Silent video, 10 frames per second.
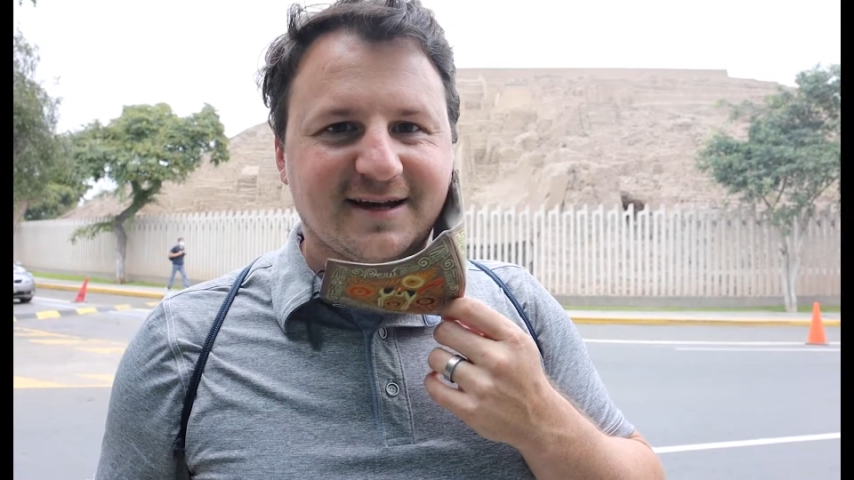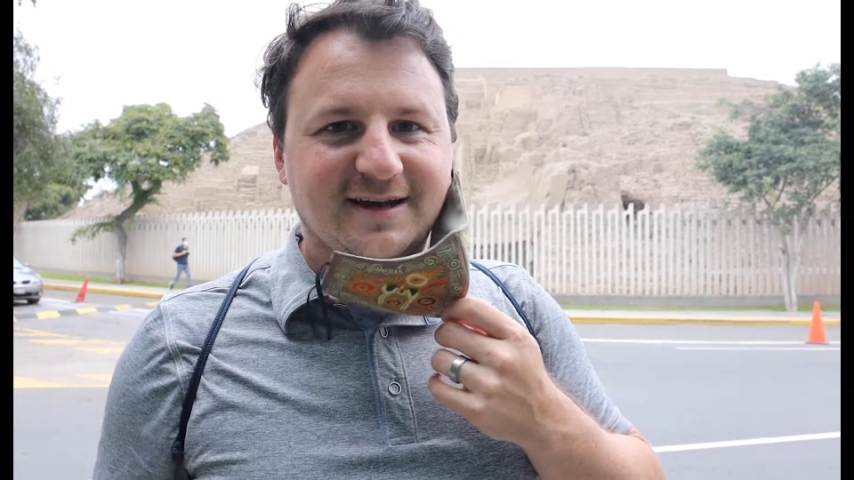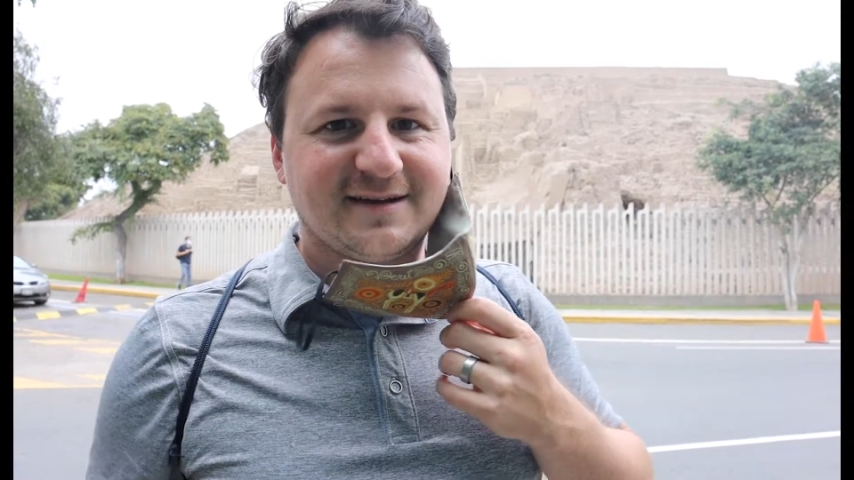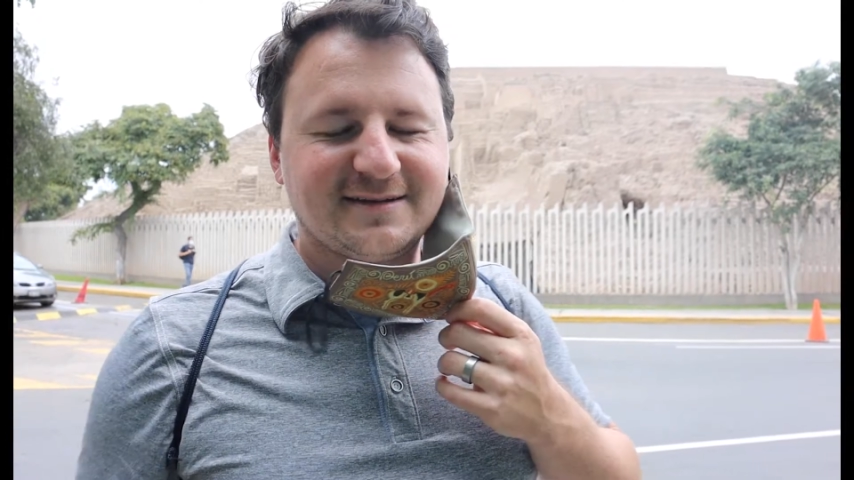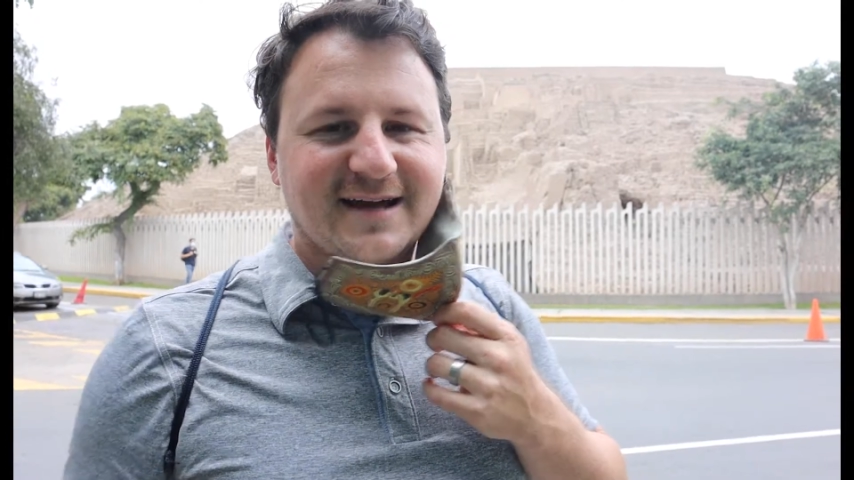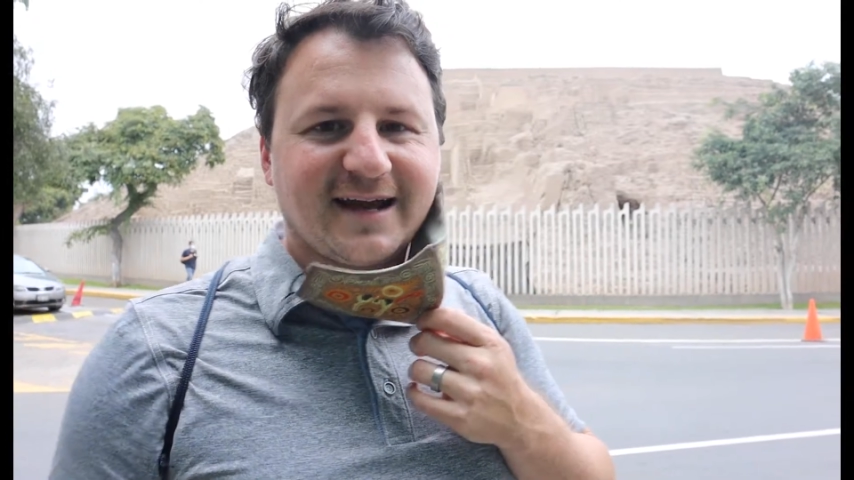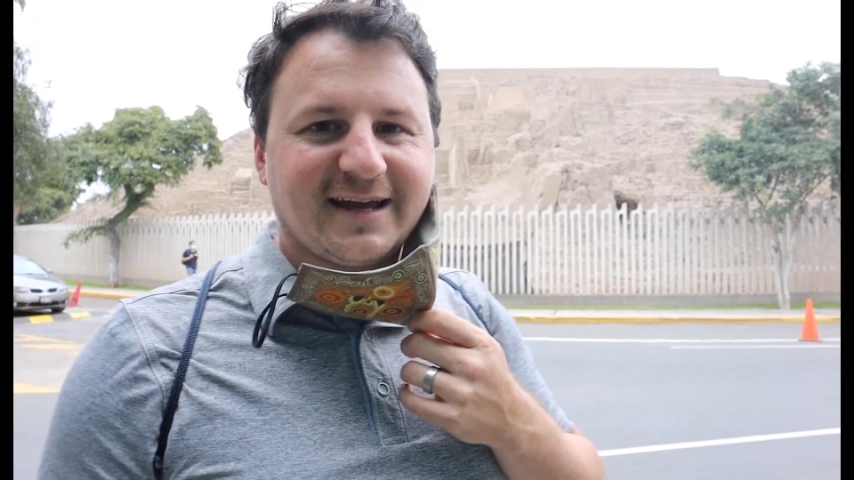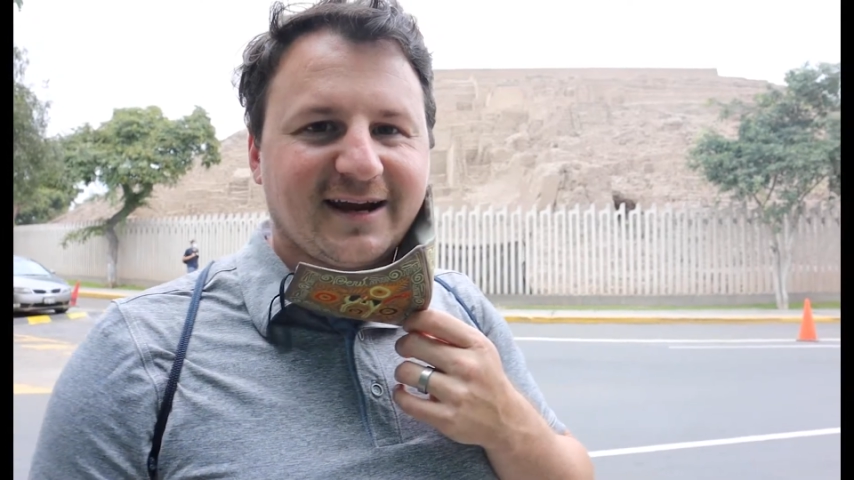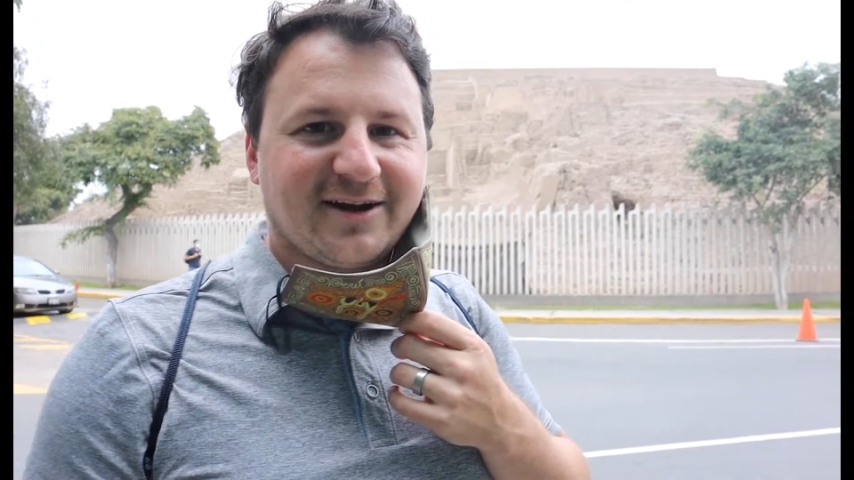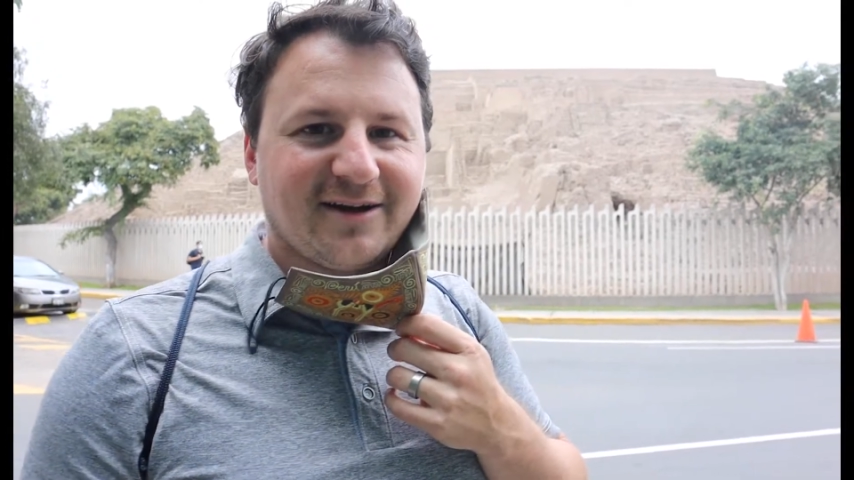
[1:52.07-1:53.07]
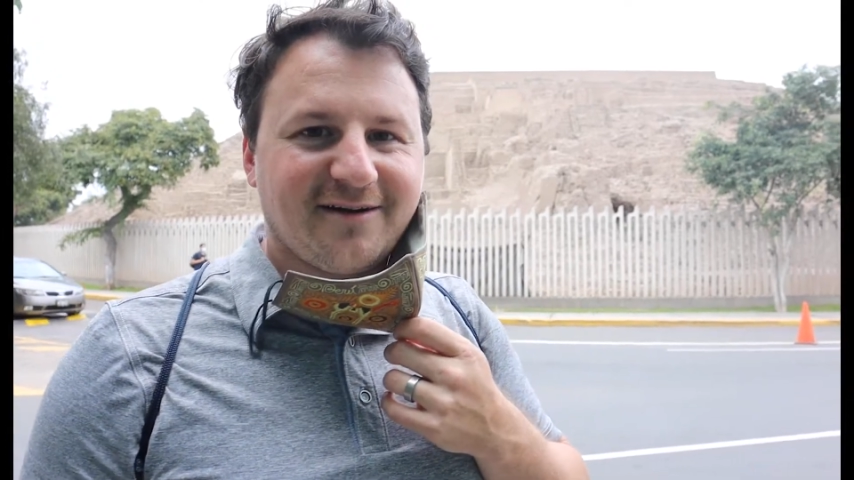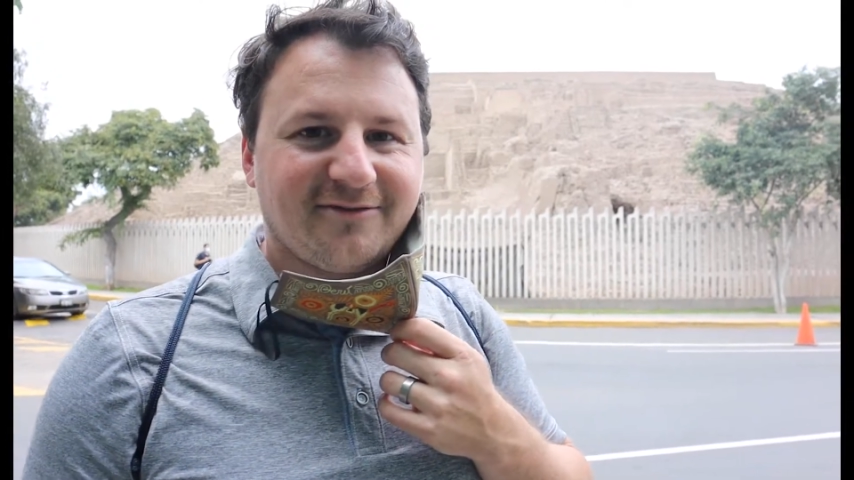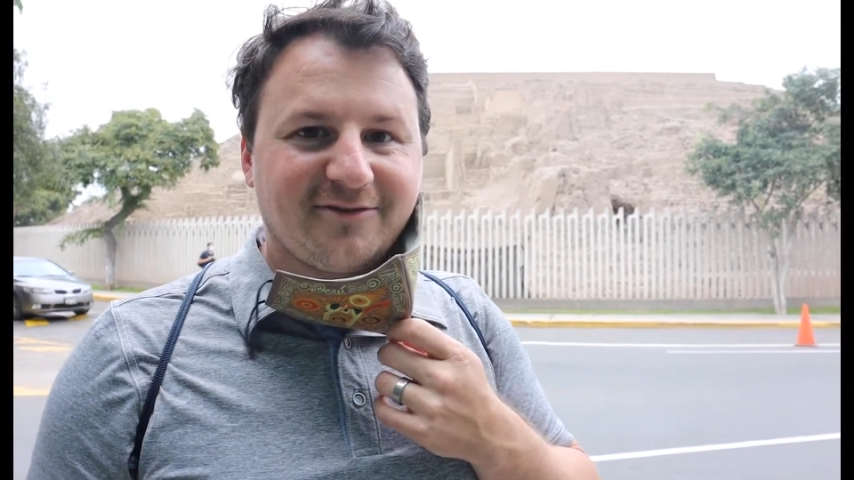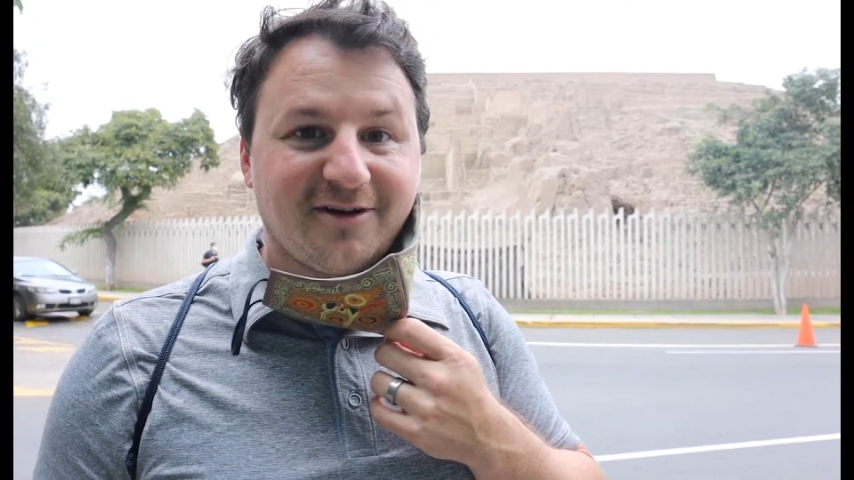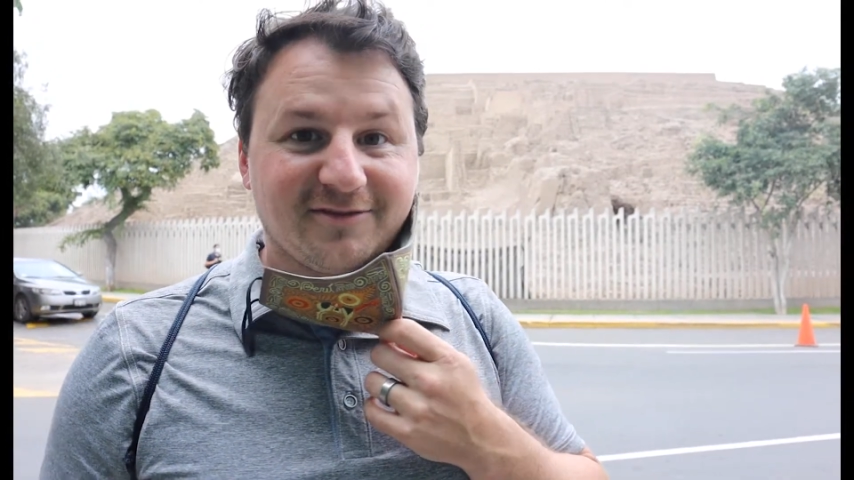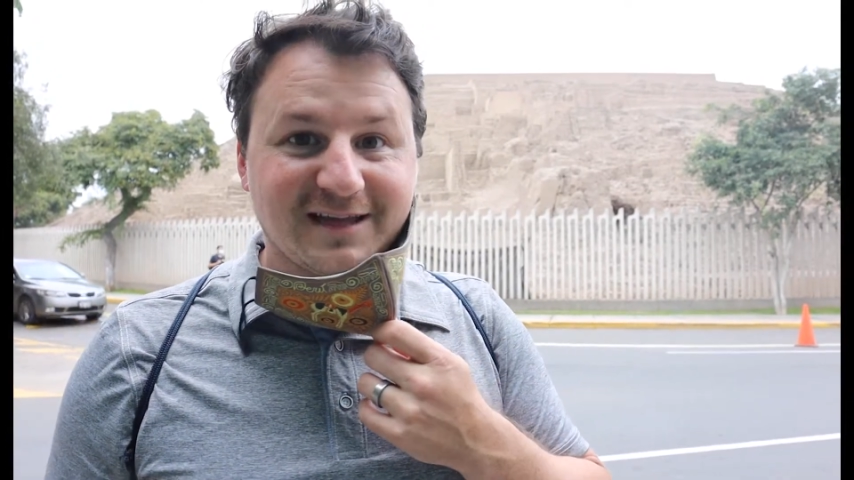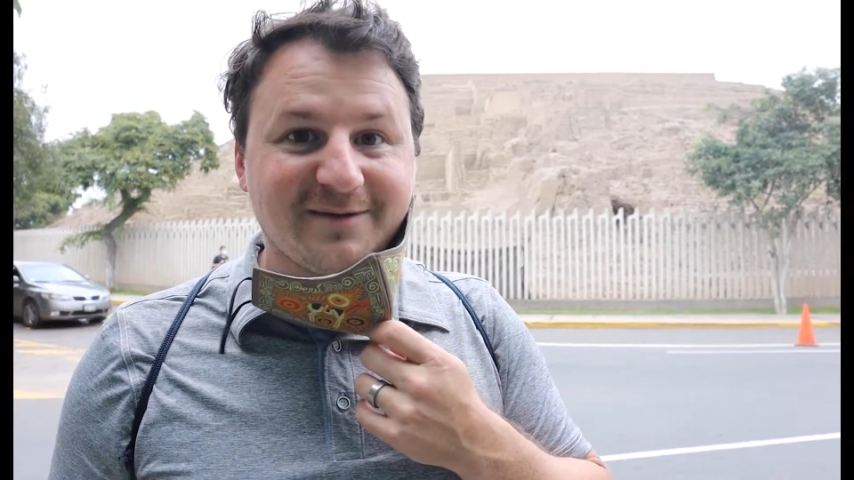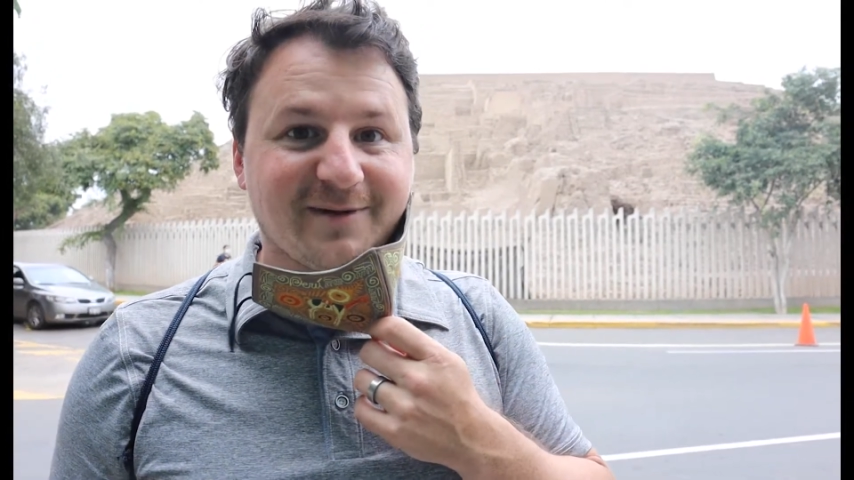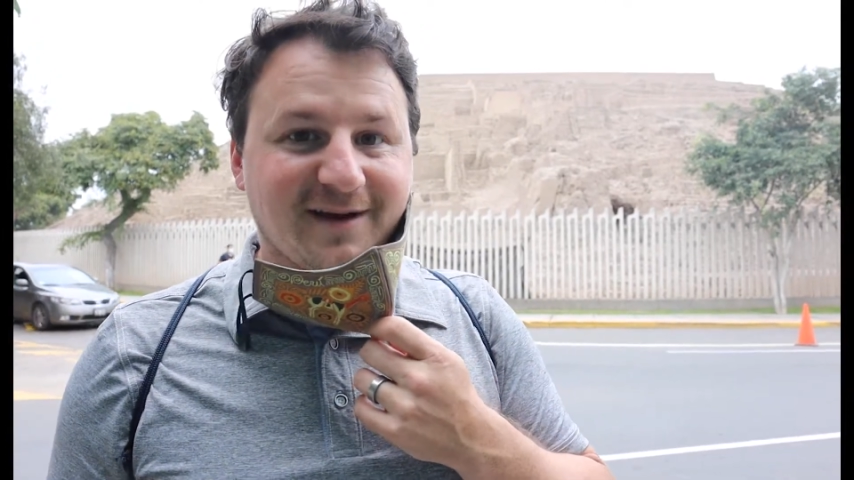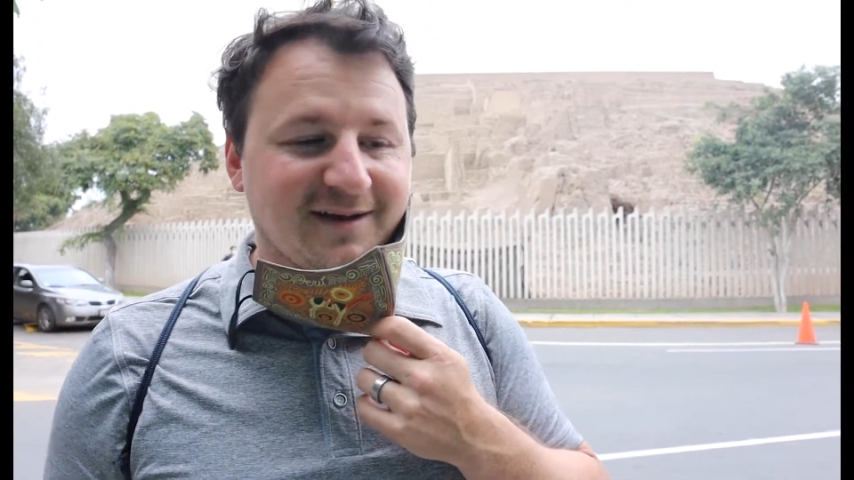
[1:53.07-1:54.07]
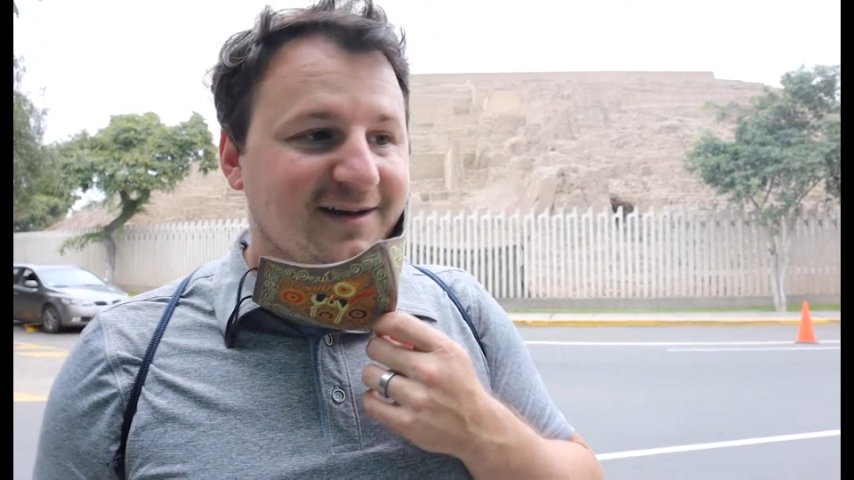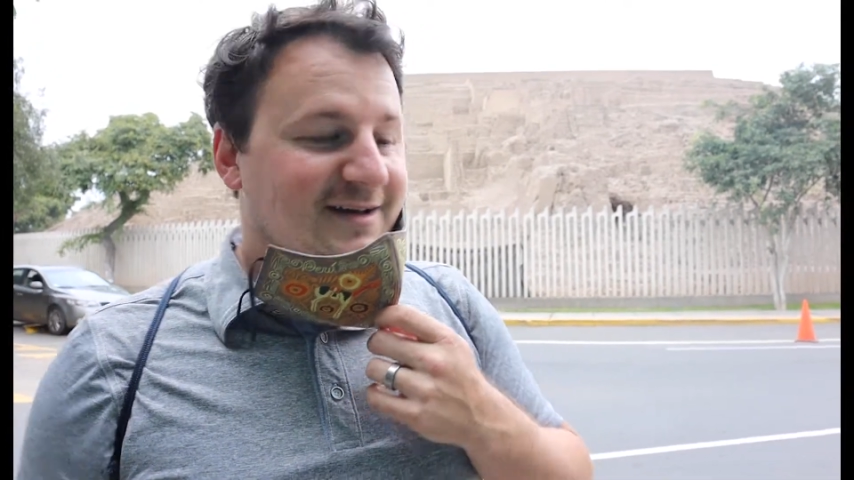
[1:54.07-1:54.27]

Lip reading: dining area of Lima.